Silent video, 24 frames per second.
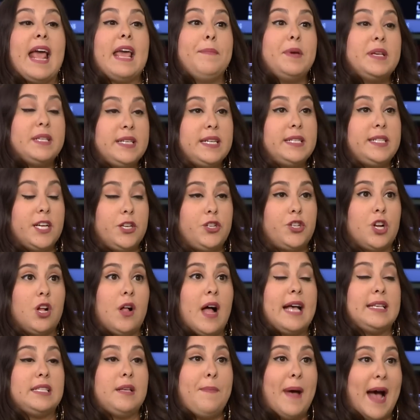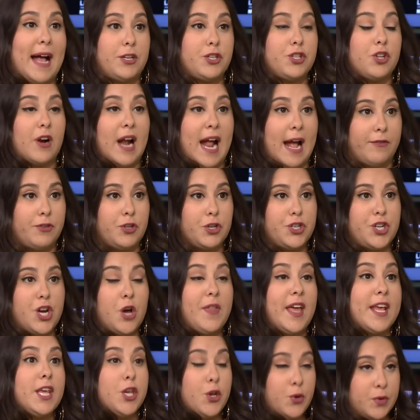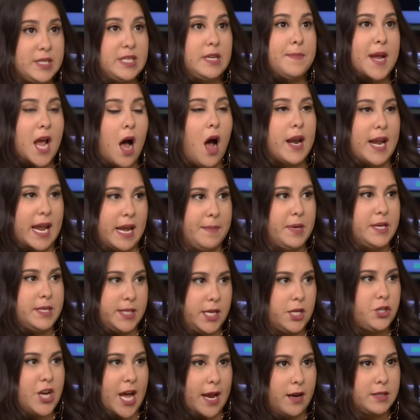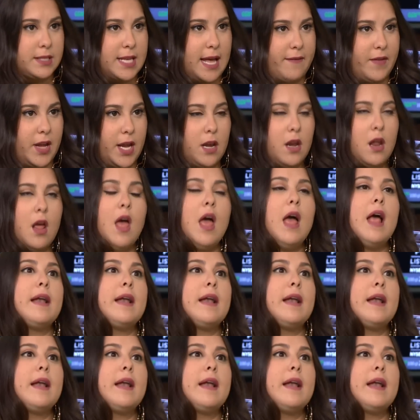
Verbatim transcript: ABC Digital has a Bachelor After Show that used to be on ABC Channel 7.